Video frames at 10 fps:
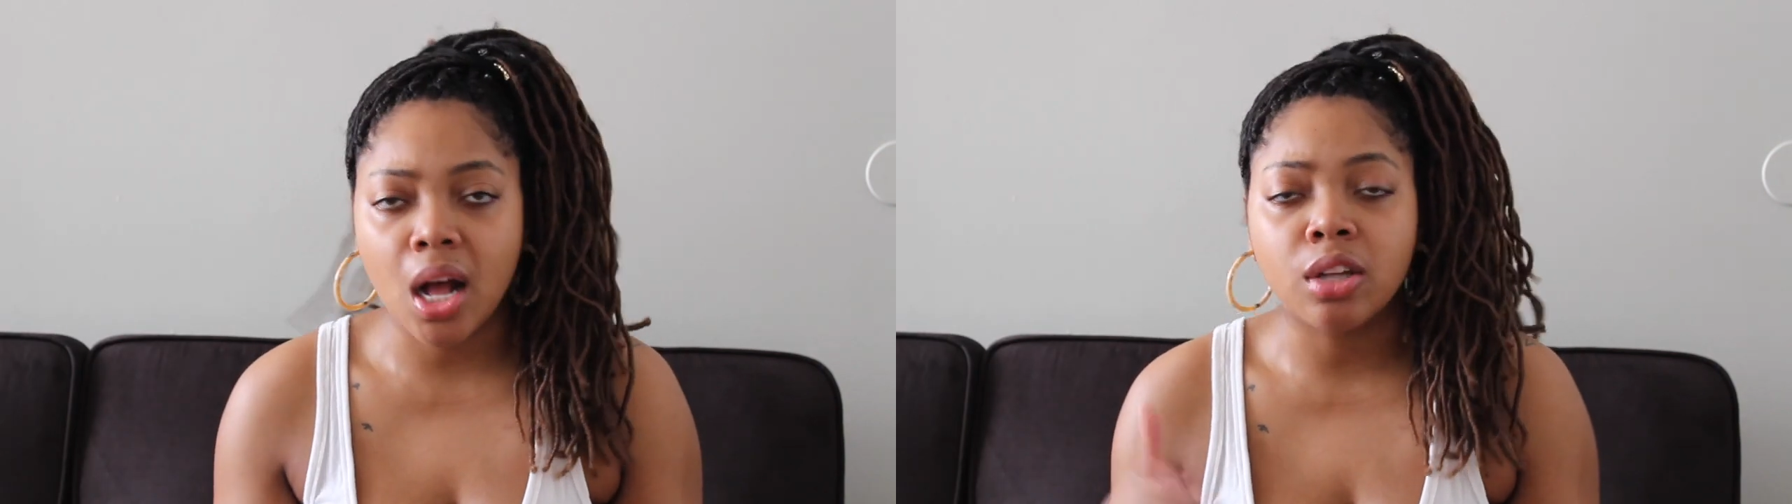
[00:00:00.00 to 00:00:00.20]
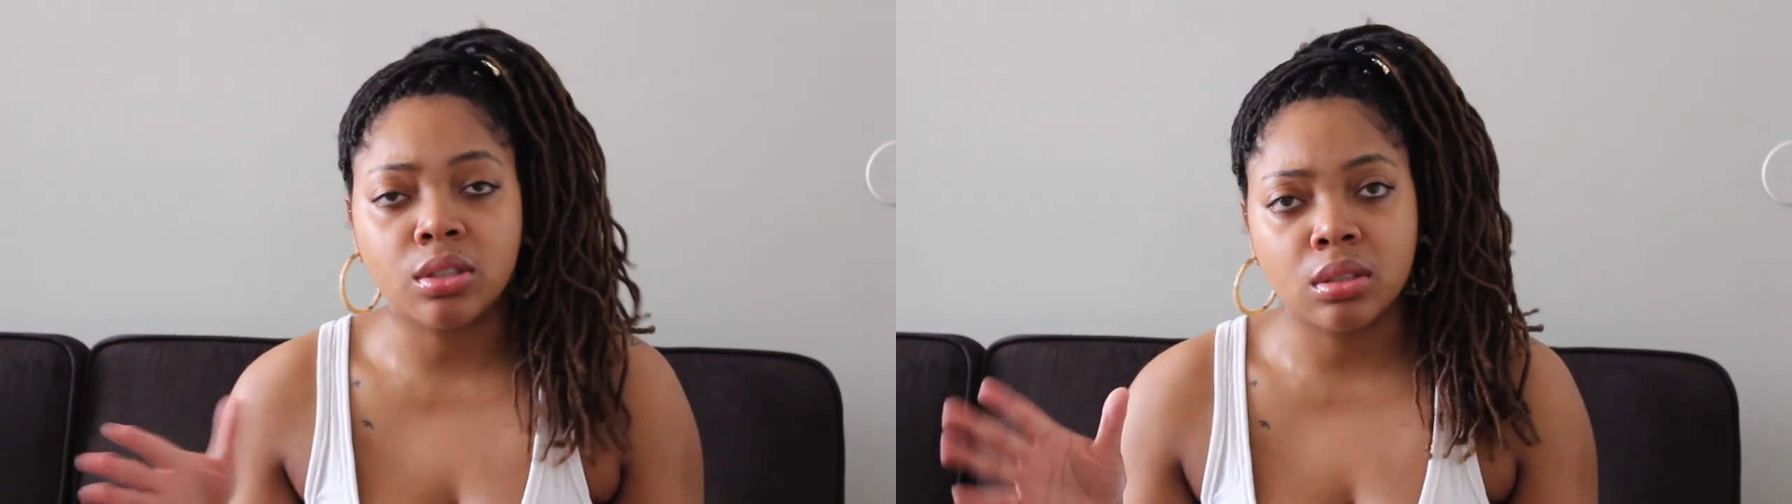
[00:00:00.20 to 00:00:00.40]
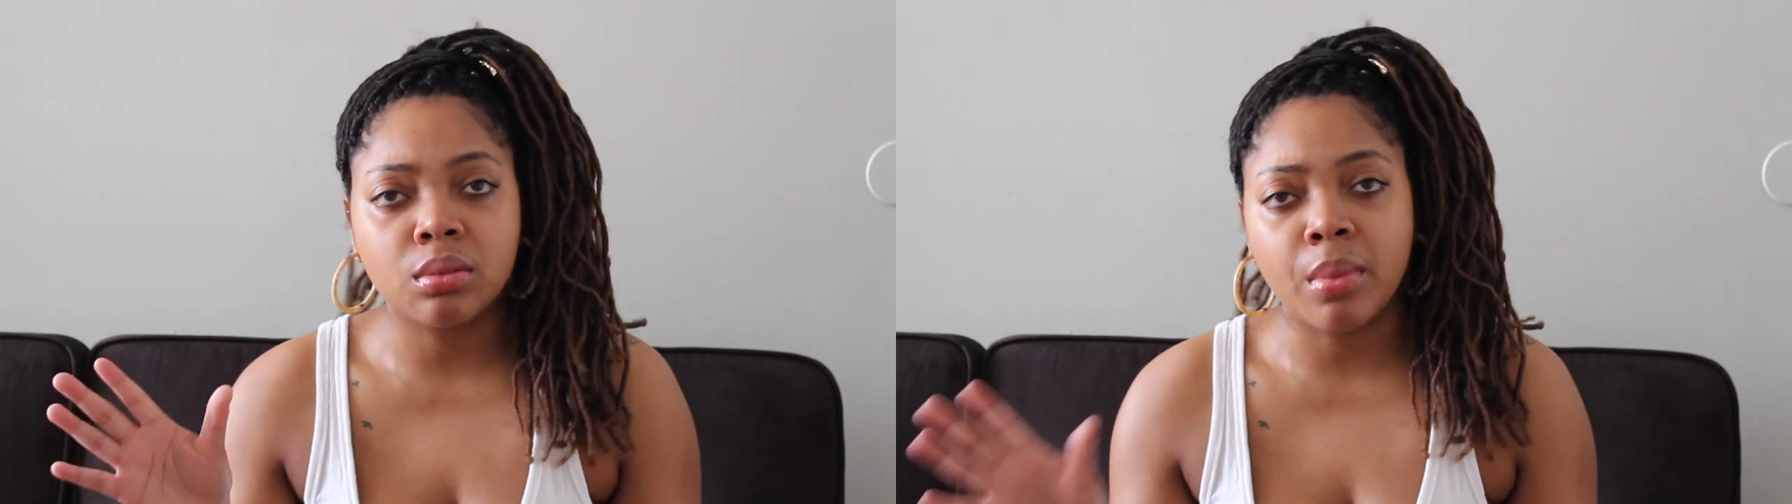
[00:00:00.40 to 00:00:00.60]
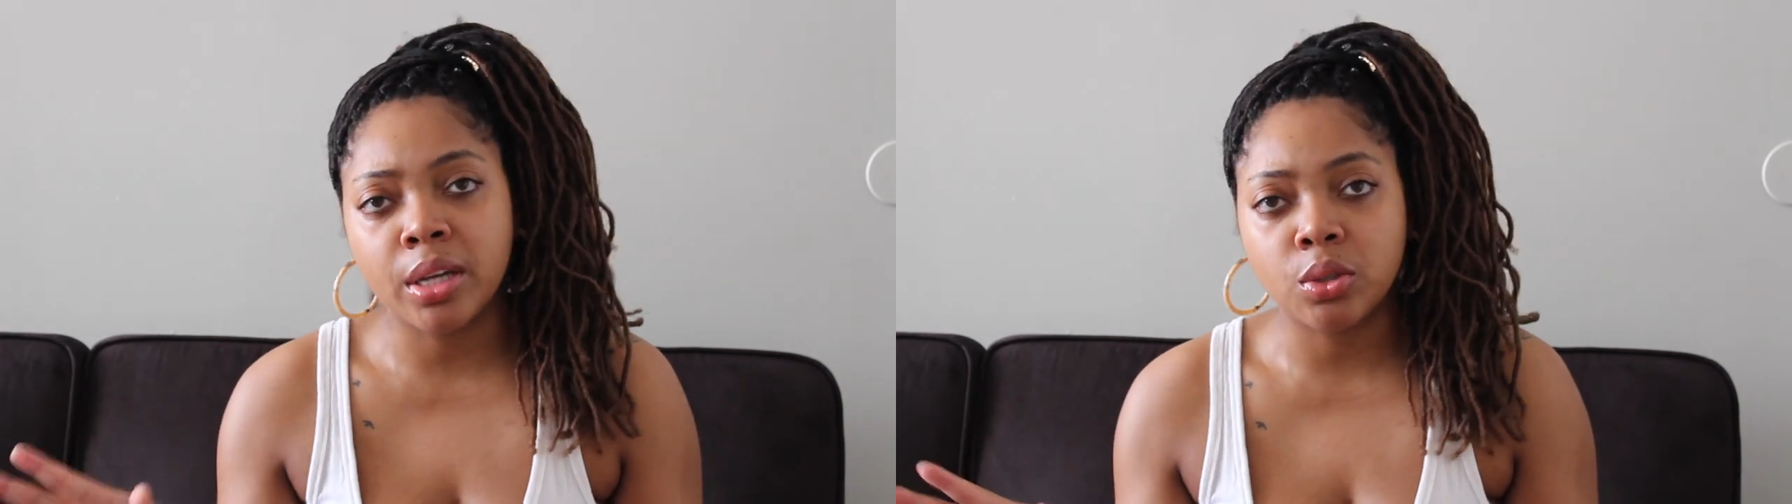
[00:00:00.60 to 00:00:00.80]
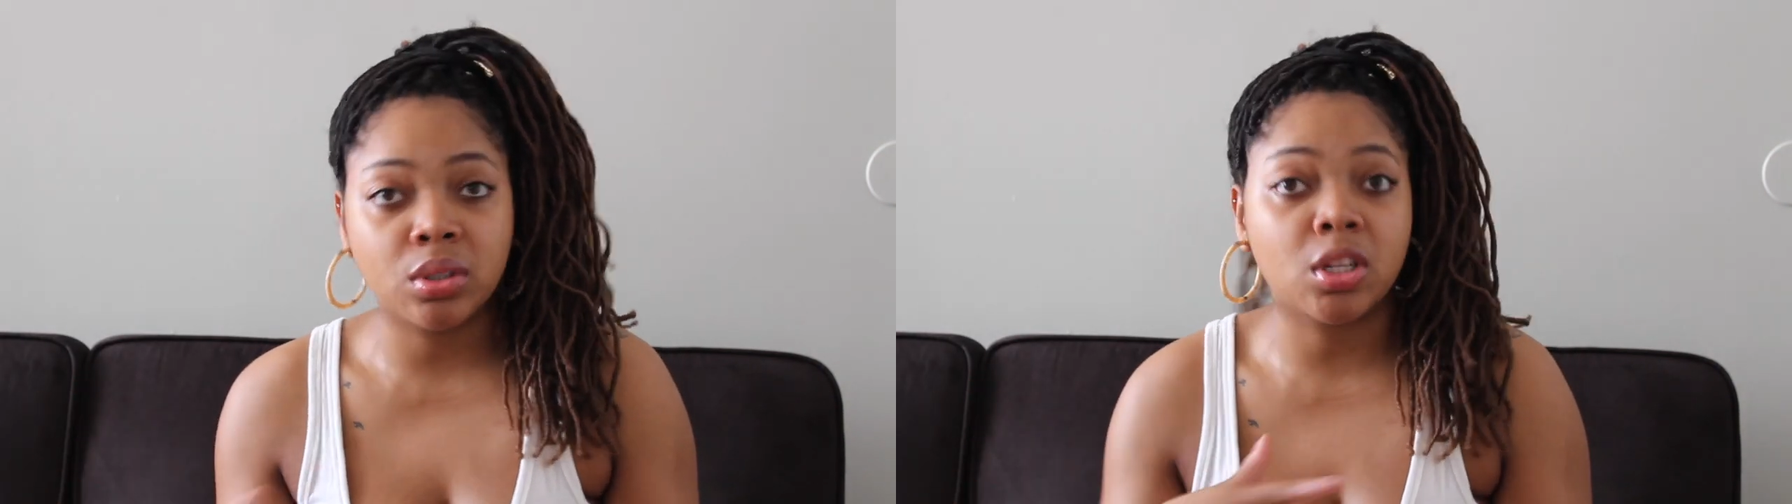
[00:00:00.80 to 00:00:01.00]
I'll just
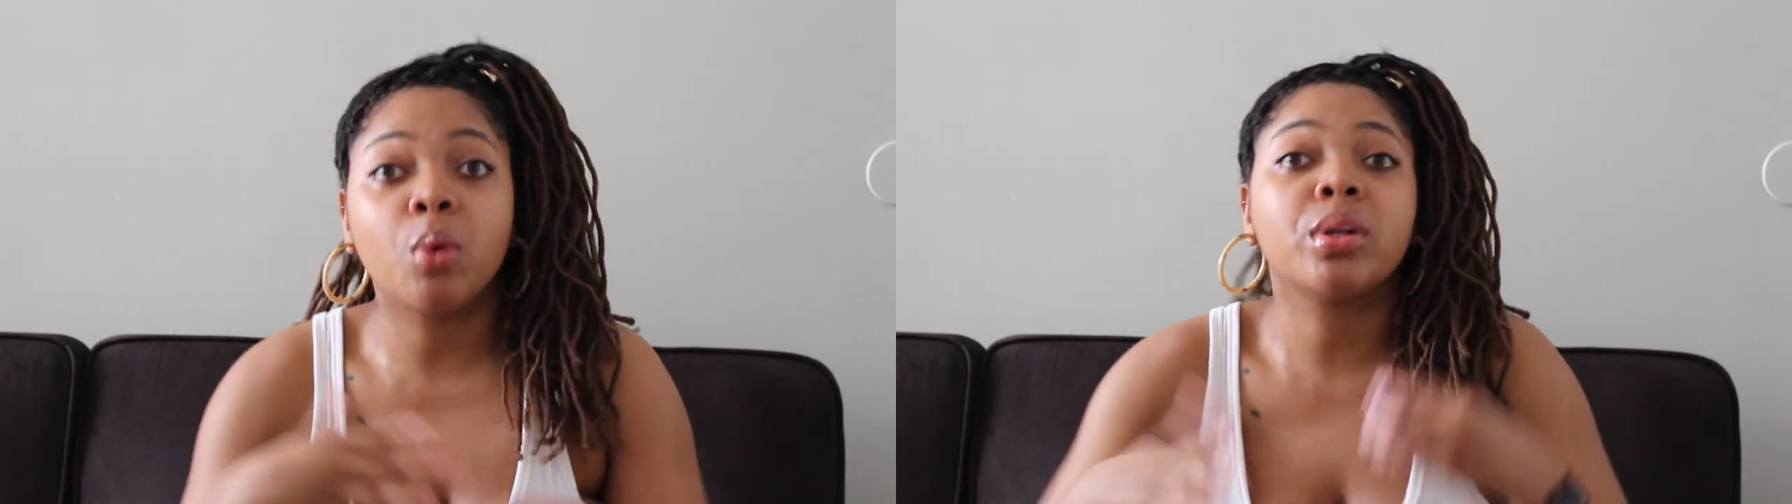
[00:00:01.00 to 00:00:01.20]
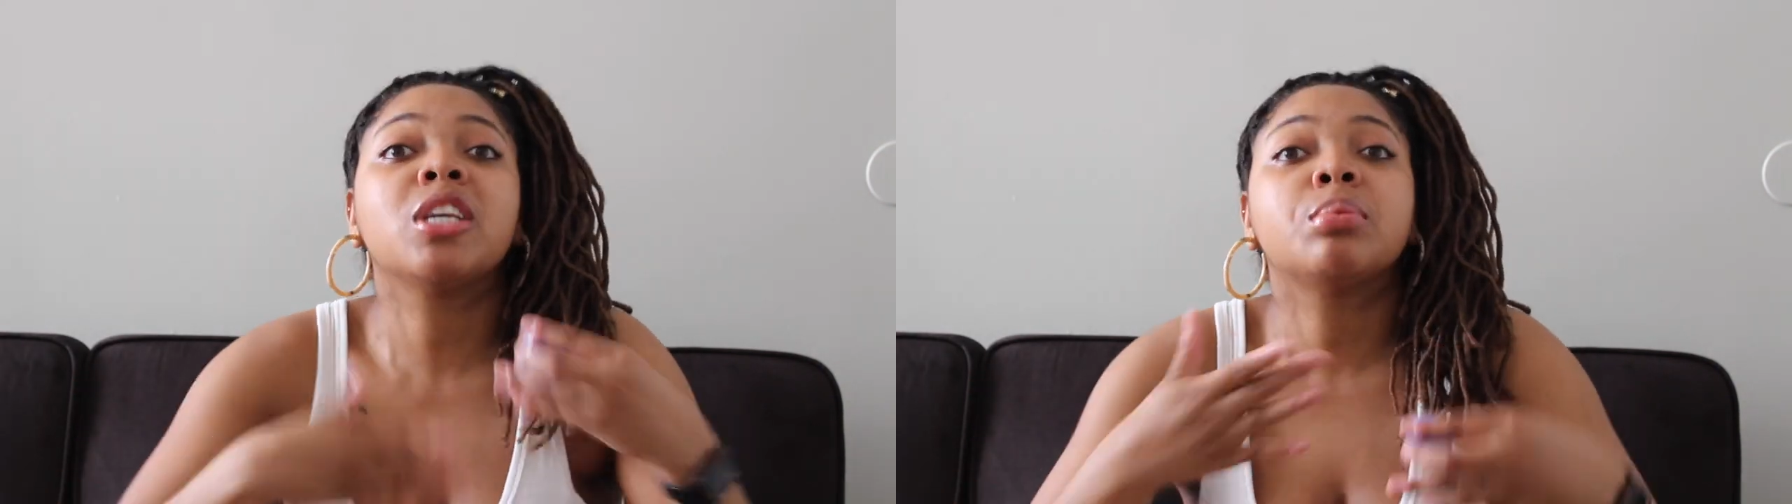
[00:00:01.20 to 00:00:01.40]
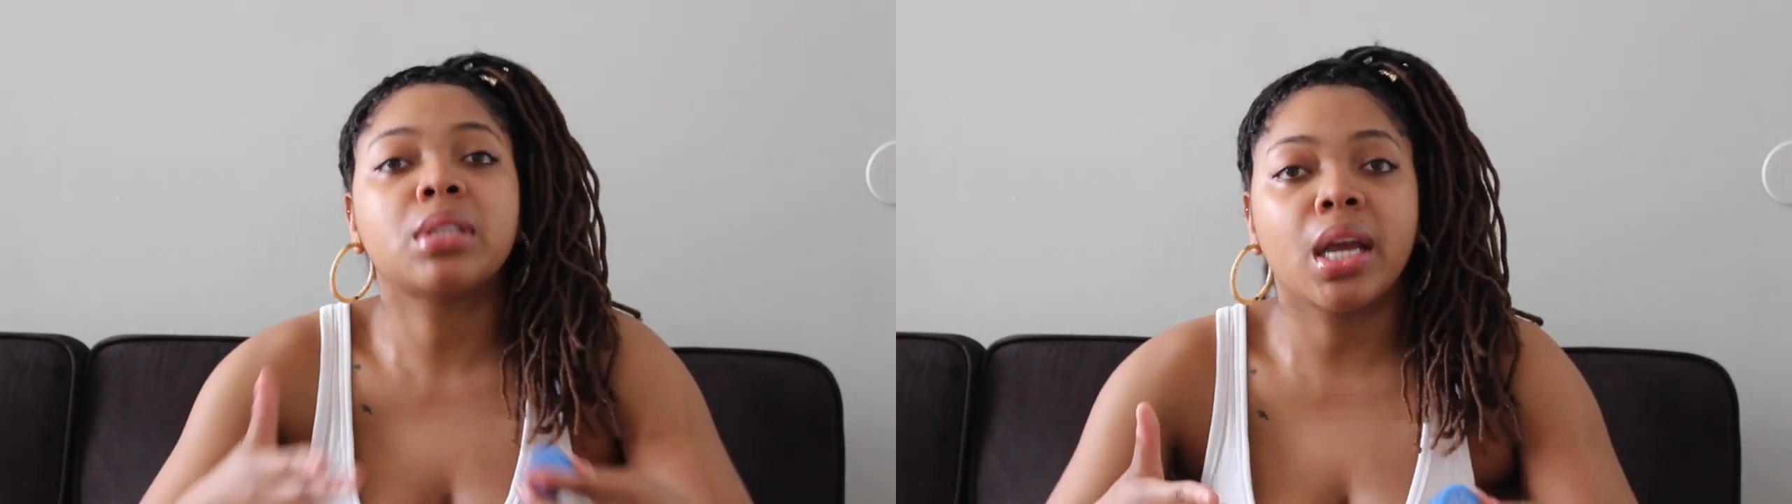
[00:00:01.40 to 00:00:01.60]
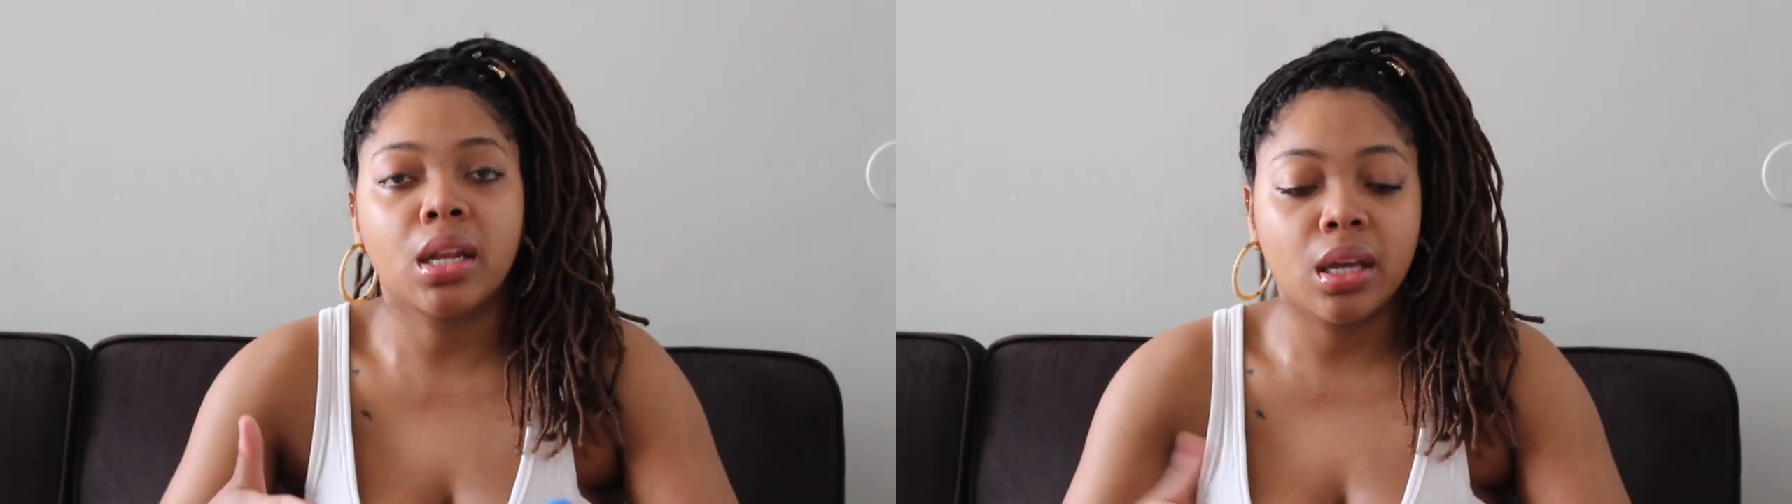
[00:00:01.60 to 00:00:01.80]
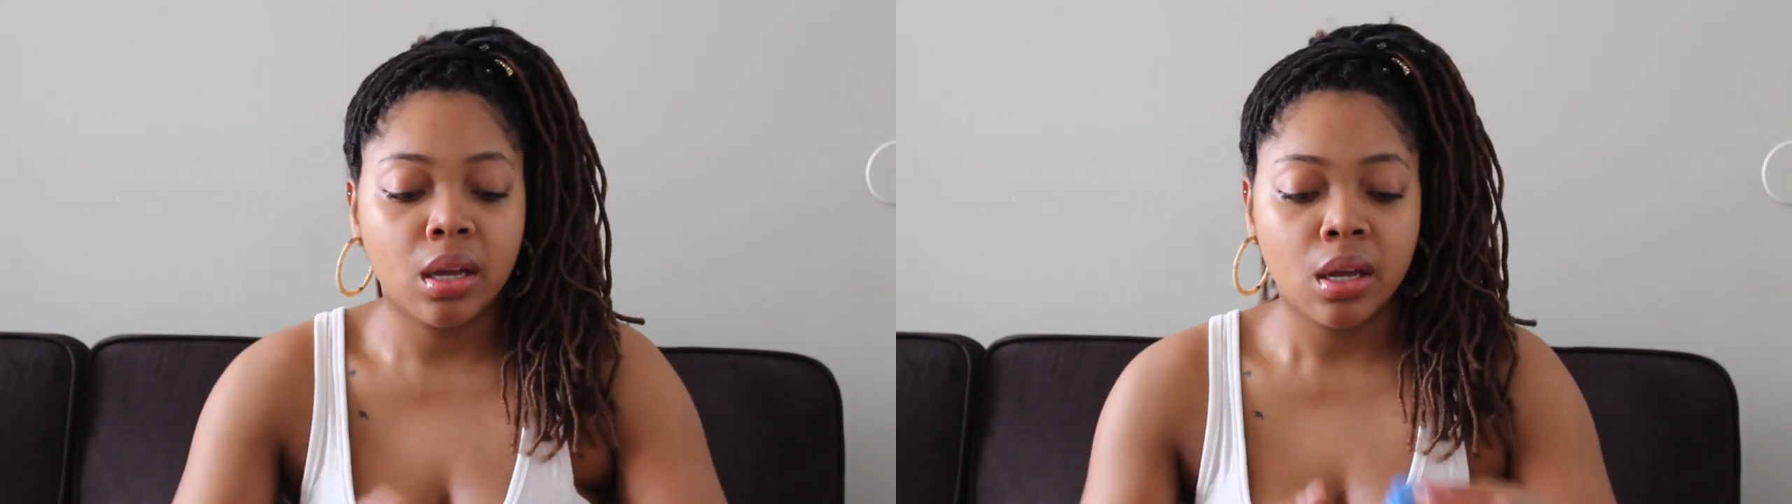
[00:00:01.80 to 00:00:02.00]
mind you, because I want to keep
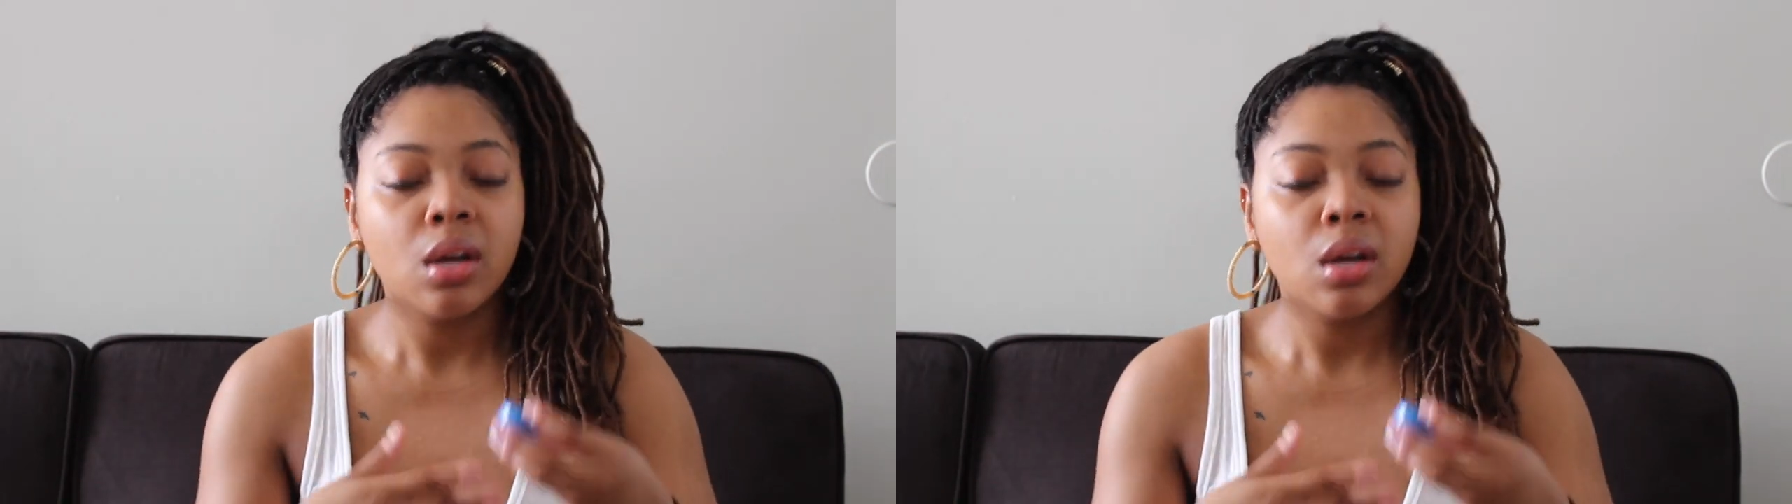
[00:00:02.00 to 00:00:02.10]
saying it